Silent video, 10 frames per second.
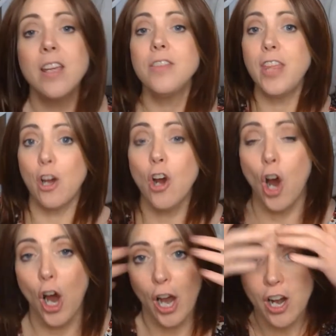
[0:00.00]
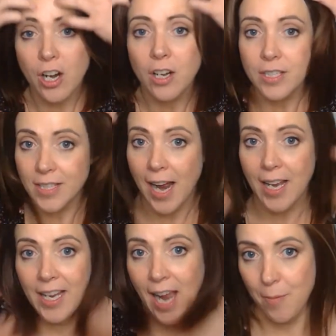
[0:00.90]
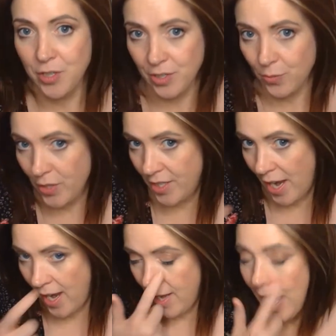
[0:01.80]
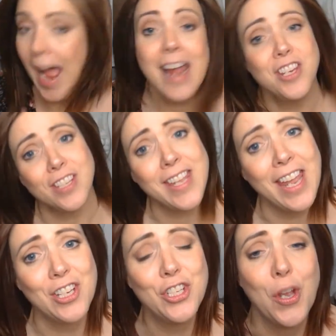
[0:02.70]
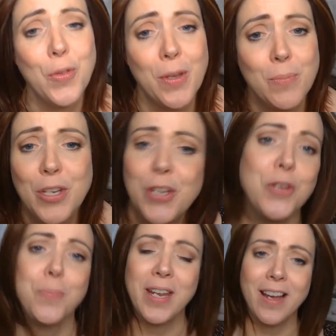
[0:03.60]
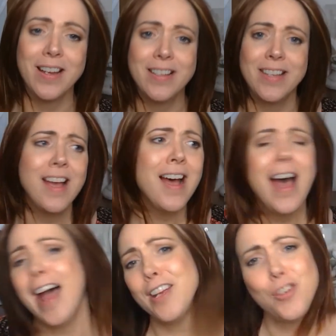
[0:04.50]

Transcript: there are styling options with Zion. I just can't show them to you because I